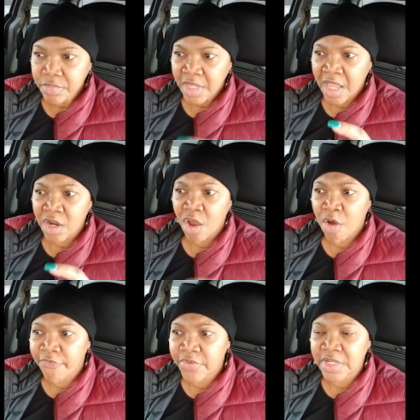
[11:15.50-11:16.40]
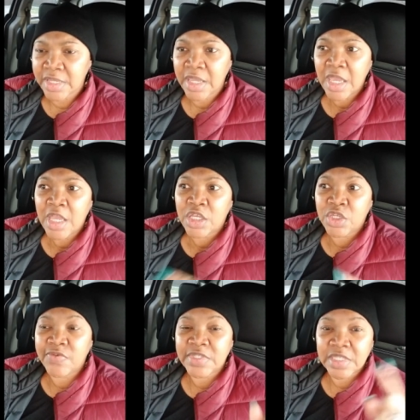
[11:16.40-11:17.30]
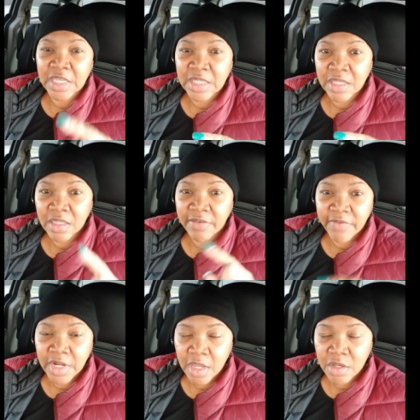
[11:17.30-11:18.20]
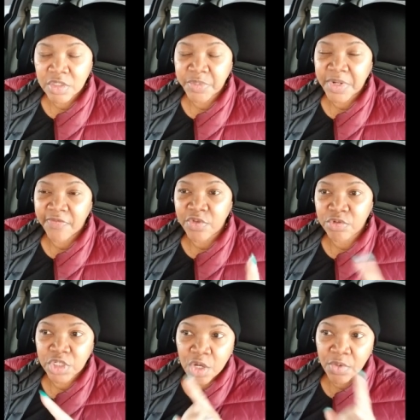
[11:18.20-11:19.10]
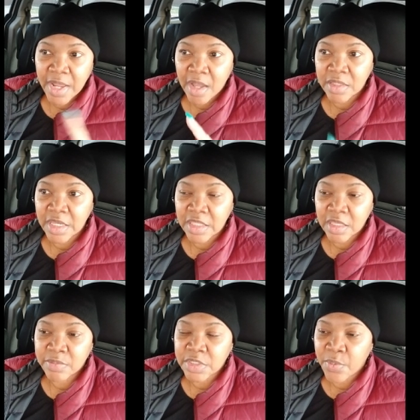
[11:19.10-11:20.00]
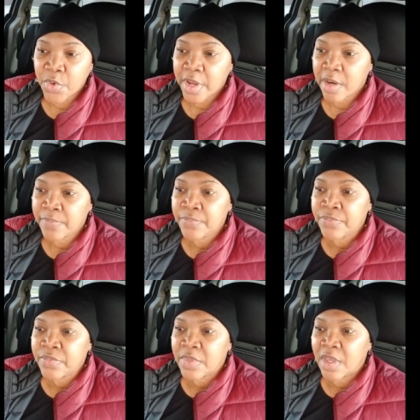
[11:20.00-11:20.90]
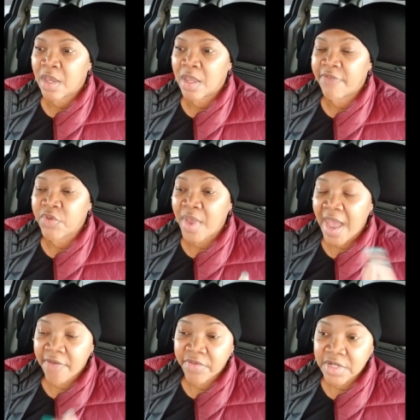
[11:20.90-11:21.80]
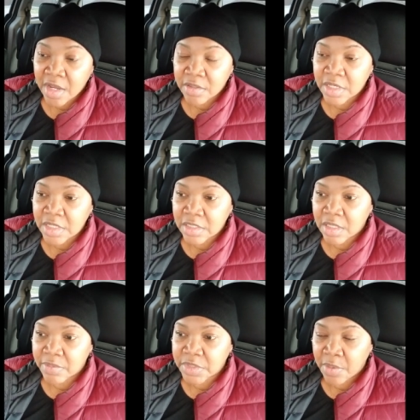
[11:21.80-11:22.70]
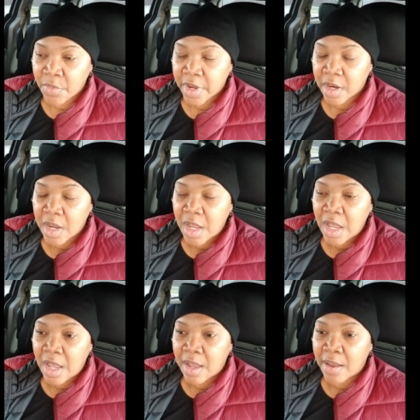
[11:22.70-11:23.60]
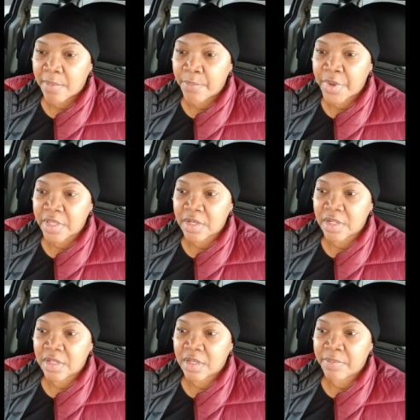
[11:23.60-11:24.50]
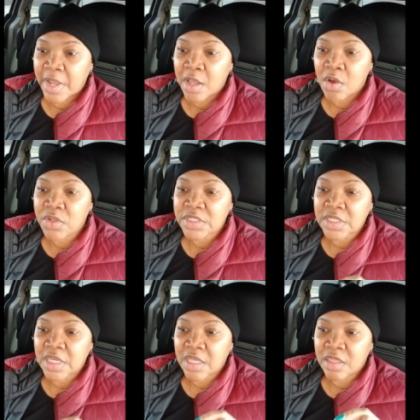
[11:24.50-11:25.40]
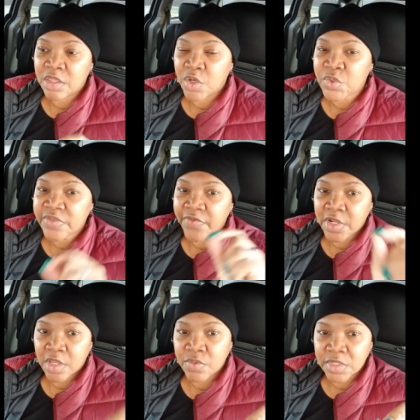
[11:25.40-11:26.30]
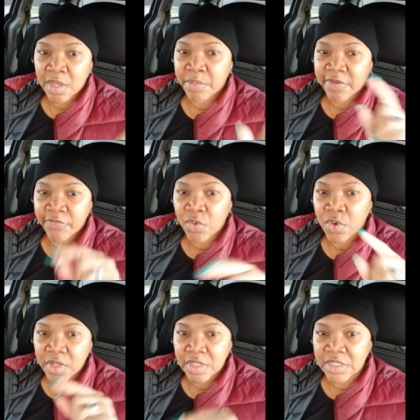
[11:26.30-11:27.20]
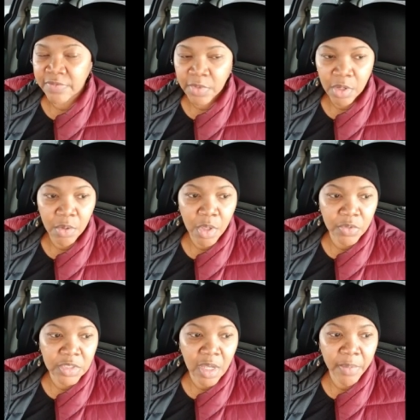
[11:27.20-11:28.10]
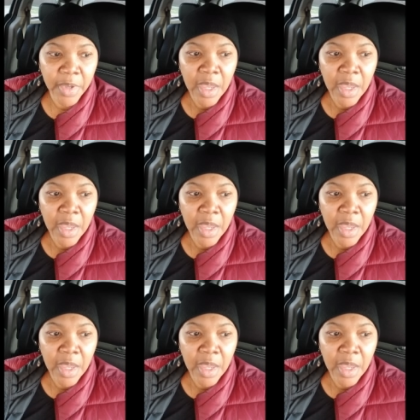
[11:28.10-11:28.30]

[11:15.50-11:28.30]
And hopefully you've seen the videos, but if you don't, I'll link them somewhere. Uh, if you haven't, I'll link them somewhere. Um, but my goal is to get those videos up before this video goes up.